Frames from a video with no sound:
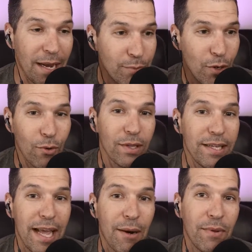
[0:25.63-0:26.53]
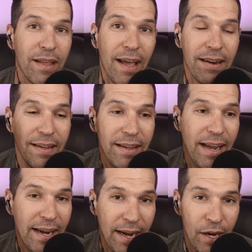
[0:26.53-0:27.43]
I'm totally down with that,
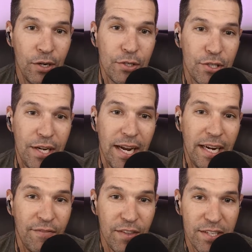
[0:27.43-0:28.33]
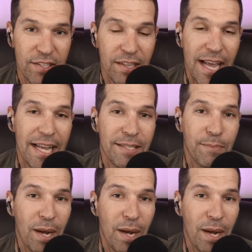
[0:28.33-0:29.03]
and I understand if this is the last